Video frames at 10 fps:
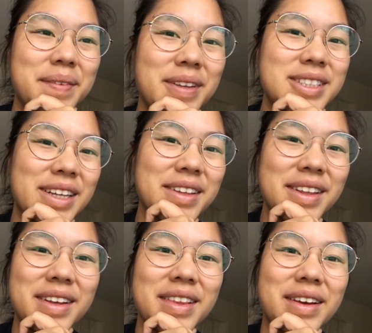it's technically
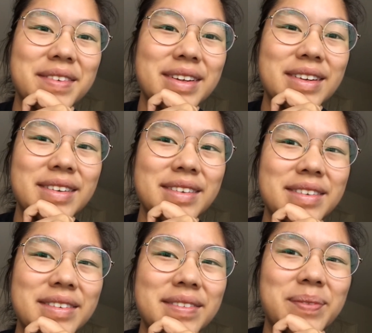11
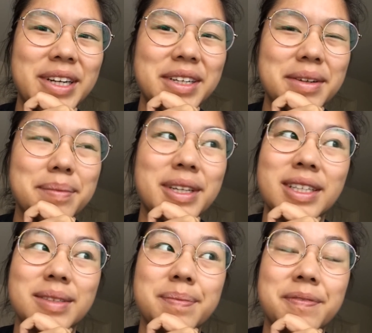my time, but it's
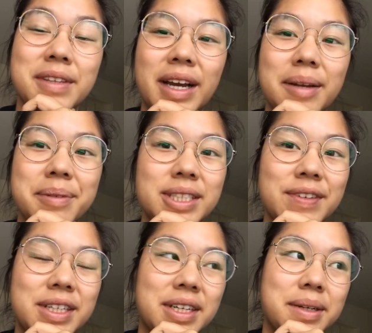9
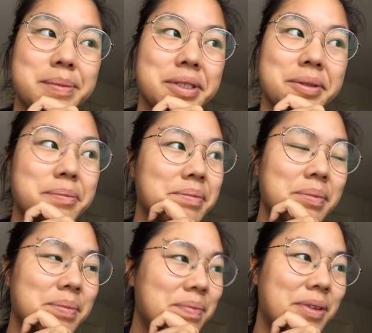Pacific time, so
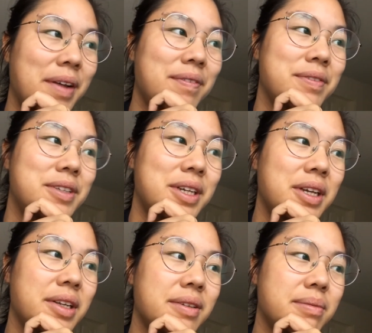
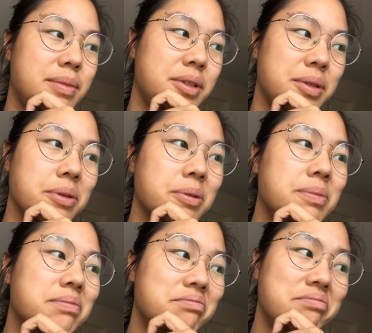9:15 to
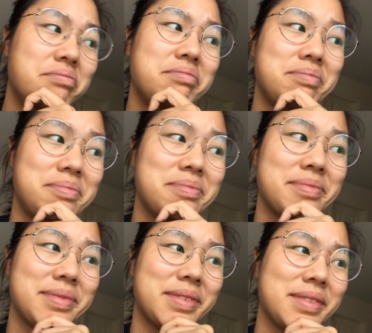
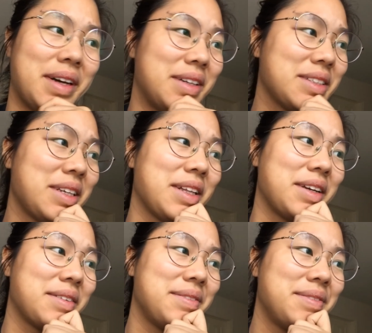honestly like